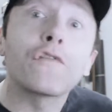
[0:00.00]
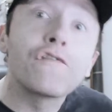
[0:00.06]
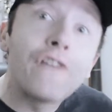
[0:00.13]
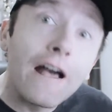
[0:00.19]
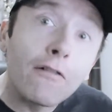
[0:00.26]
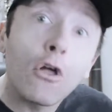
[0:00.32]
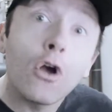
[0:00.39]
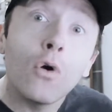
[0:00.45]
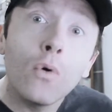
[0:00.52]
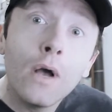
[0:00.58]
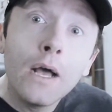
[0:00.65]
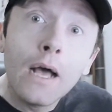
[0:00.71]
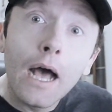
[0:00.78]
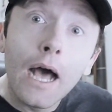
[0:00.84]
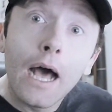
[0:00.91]
their fellow
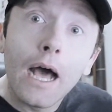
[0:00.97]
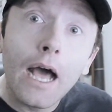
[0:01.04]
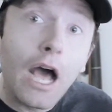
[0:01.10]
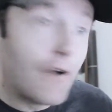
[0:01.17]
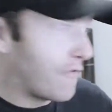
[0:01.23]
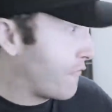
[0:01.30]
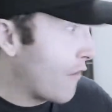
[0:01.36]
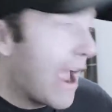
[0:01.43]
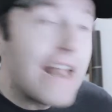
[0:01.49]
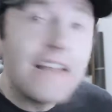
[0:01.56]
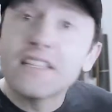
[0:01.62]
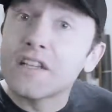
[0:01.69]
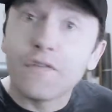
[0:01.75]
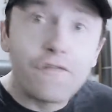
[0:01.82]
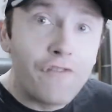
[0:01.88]

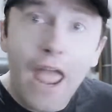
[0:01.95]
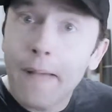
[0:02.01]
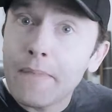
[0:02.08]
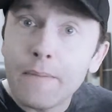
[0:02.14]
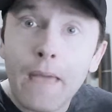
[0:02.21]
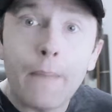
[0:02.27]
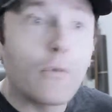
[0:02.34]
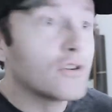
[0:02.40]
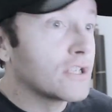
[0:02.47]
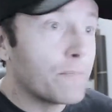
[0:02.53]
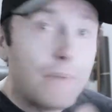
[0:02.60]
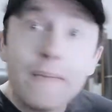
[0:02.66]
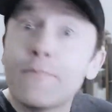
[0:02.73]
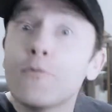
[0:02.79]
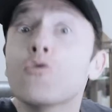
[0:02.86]
friends and family members
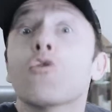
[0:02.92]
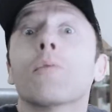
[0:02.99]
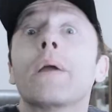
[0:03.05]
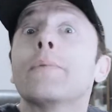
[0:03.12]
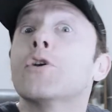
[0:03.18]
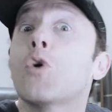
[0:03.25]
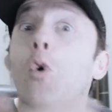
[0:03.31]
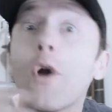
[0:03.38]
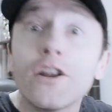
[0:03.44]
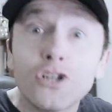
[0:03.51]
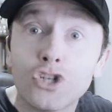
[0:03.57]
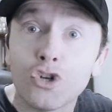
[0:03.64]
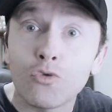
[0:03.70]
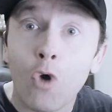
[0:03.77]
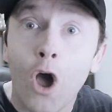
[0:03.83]
and people who are maybe going
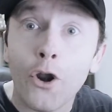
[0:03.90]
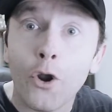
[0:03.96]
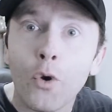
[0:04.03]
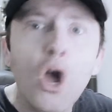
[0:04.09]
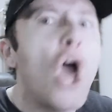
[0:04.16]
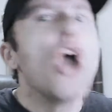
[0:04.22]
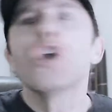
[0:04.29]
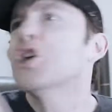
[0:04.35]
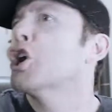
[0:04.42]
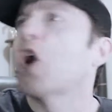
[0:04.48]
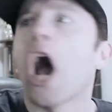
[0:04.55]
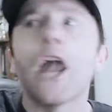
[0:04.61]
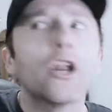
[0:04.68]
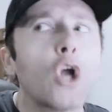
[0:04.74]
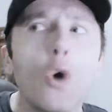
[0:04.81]
to Toronto, you
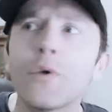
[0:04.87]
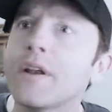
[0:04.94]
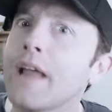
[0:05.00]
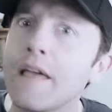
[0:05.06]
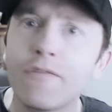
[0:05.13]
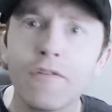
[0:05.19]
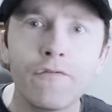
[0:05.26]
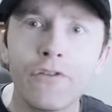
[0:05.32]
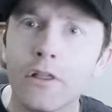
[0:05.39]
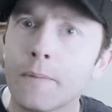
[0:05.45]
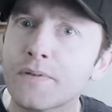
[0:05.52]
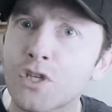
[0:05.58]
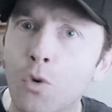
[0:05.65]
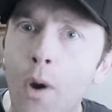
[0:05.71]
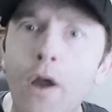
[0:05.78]
got to go to Nathan
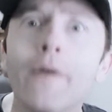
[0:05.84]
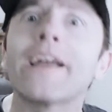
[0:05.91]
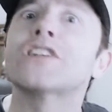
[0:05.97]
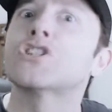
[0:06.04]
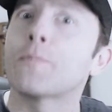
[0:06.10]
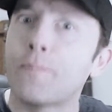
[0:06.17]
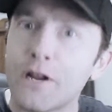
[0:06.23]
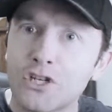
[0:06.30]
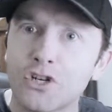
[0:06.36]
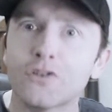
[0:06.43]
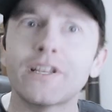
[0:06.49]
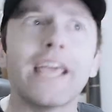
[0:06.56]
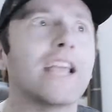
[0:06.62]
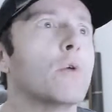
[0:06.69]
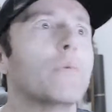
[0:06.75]
Phillips Square and get your picture
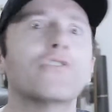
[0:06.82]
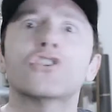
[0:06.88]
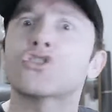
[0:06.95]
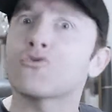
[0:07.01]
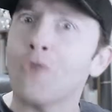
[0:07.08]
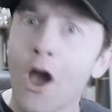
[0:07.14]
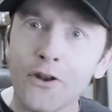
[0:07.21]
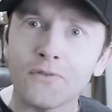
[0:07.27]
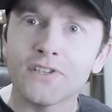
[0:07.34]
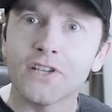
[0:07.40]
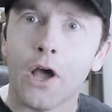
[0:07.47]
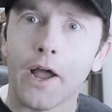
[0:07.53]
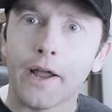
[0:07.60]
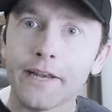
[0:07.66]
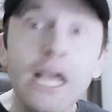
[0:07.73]
taken with a Toronto
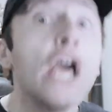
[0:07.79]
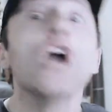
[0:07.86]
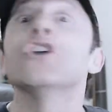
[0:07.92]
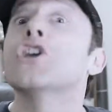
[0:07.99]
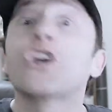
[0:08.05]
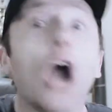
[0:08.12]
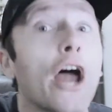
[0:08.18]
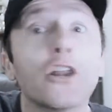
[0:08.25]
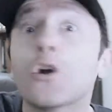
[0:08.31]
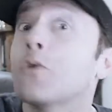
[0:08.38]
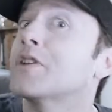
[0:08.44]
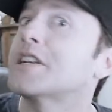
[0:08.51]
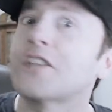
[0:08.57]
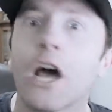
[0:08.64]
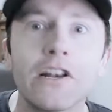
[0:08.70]
sign. You got to
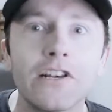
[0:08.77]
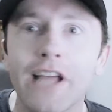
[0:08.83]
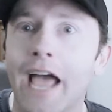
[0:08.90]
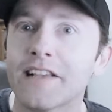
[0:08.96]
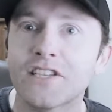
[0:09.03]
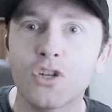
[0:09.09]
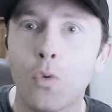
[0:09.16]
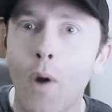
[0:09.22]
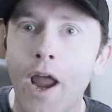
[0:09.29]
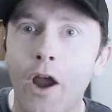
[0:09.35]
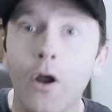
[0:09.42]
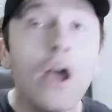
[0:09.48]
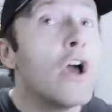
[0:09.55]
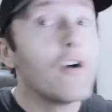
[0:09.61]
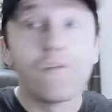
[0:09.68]
go to Dundas
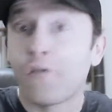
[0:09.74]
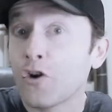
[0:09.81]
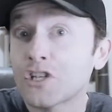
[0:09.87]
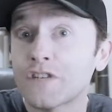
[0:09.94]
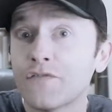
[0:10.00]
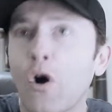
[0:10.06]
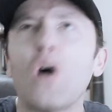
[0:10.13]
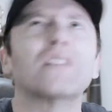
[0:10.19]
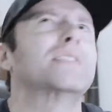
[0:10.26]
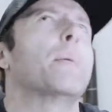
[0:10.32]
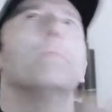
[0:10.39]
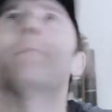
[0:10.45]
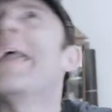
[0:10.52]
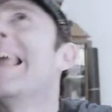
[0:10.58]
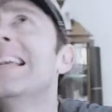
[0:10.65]
Square. First of all, it's
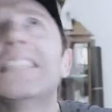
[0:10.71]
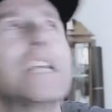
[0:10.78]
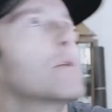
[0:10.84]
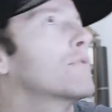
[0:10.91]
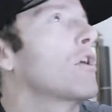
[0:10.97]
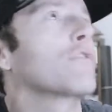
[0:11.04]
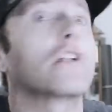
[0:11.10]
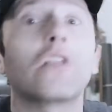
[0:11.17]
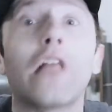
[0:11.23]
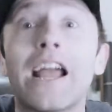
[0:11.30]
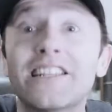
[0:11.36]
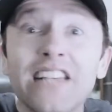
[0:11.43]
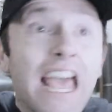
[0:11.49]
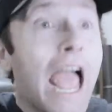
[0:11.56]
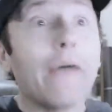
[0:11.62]
amazing with all the
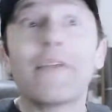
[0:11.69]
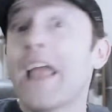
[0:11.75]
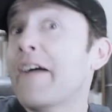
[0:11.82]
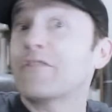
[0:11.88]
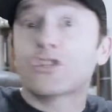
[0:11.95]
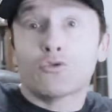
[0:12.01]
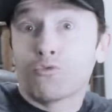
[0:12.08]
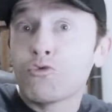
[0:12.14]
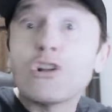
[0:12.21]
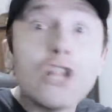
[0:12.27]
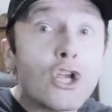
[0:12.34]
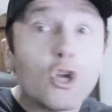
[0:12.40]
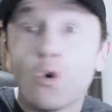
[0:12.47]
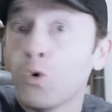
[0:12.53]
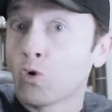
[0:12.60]
lights, and they have this
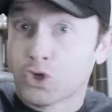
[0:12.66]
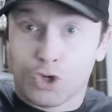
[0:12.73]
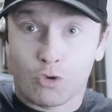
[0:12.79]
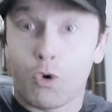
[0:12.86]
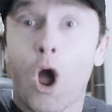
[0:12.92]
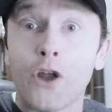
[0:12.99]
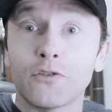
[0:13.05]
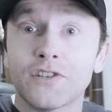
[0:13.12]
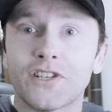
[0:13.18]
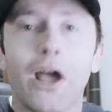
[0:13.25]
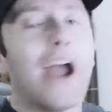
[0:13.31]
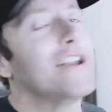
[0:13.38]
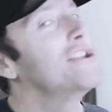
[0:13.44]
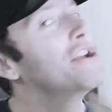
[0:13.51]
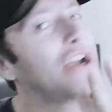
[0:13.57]
really cool Toronto
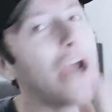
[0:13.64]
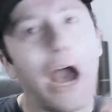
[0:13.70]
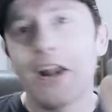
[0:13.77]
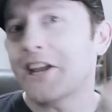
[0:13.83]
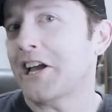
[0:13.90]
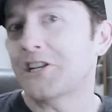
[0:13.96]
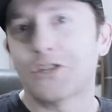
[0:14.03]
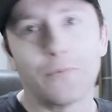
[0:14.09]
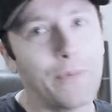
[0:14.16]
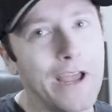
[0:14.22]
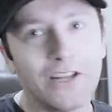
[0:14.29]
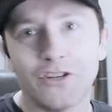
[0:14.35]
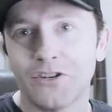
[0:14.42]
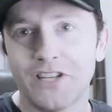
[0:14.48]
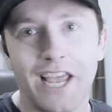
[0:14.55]
sign. You got to get your
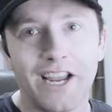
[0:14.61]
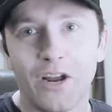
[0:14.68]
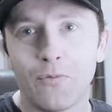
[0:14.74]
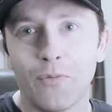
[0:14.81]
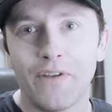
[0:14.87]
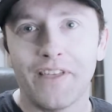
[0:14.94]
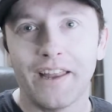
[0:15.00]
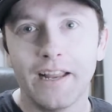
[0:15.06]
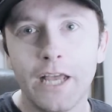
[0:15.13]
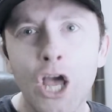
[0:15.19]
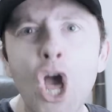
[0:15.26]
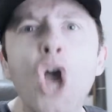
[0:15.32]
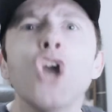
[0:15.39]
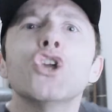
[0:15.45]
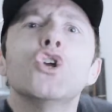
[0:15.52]
picture taken with it.
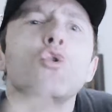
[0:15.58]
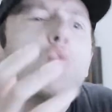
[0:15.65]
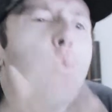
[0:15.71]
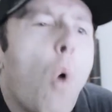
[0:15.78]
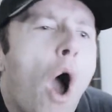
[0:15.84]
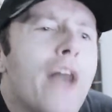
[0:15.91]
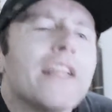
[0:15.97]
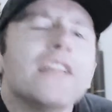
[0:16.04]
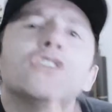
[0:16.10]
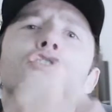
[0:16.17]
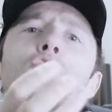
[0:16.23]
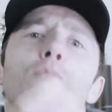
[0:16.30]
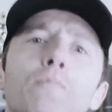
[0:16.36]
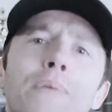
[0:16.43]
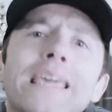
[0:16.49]
You want it
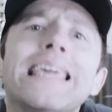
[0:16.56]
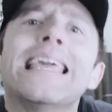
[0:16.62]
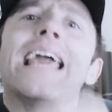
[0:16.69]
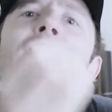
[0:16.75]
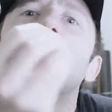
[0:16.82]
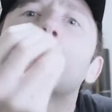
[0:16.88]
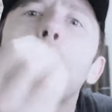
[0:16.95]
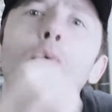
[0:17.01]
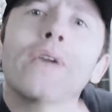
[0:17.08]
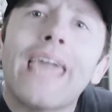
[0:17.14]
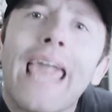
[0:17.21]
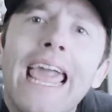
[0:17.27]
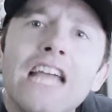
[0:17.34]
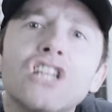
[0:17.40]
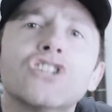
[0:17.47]
to be in a
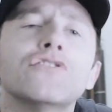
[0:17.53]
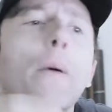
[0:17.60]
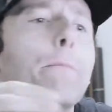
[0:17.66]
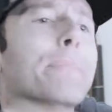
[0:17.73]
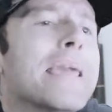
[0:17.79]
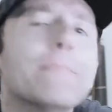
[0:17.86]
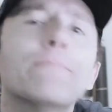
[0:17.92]
location that